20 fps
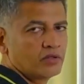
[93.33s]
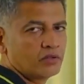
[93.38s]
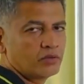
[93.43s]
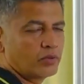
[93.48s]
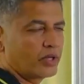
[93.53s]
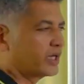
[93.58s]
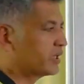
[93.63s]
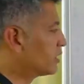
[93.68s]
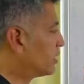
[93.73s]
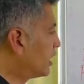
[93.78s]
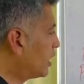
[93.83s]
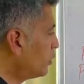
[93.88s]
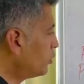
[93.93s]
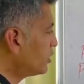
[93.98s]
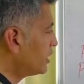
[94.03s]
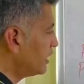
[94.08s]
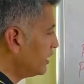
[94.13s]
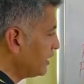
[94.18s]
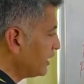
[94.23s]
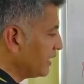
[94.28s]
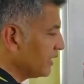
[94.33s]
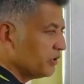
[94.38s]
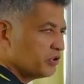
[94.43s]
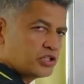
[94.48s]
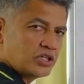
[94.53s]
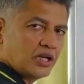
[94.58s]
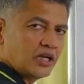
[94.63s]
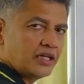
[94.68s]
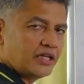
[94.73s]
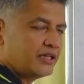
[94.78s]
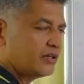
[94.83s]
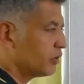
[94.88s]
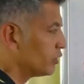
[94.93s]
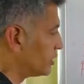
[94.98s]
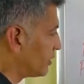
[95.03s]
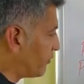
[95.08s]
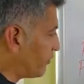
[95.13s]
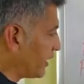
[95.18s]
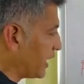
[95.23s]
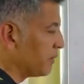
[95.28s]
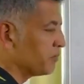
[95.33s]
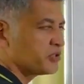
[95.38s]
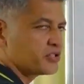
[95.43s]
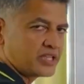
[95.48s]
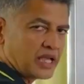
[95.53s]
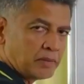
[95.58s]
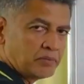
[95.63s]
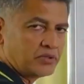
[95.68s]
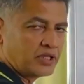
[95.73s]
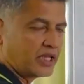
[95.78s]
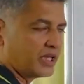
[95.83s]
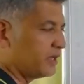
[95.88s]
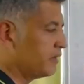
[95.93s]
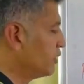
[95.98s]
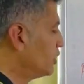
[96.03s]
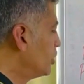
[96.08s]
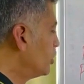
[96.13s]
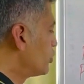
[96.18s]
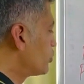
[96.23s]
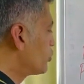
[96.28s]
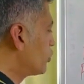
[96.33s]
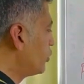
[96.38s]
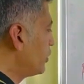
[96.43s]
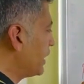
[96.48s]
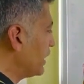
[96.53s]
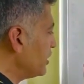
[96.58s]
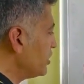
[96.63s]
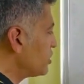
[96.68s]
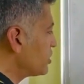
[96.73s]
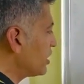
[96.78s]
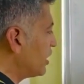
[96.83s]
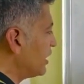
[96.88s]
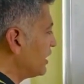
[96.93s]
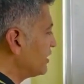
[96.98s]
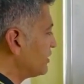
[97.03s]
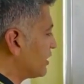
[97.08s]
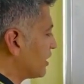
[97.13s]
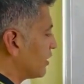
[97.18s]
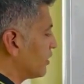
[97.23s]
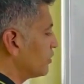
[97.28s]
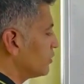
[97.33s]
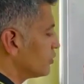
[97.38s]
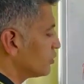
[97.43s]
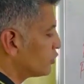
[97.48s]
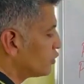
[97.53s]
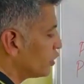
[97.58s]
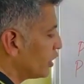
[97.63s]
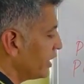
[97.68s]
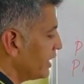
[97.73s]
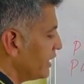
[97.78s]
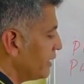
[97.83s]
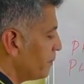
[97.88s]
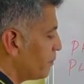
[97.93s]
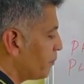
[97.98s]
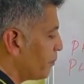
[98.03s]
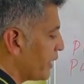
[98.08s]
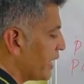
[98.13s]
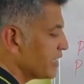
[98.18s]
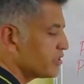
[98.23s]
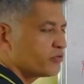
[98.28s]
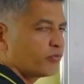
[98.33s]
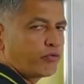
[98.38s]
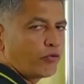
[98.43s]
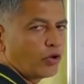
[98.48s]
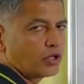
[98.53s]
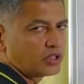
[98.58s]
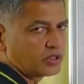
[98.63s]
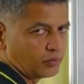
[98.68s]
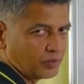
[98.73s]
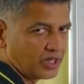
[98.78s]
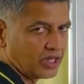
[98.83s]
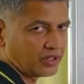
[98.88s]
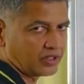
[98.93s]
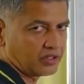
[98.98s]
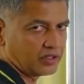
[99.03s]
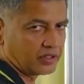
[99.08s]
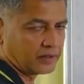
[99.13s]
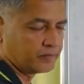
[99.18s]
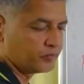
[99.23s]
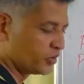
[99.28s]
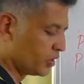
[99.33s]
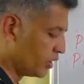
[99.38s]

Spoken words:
Right, now here initially the frame is empty, so initially there are 3 page fault will occur.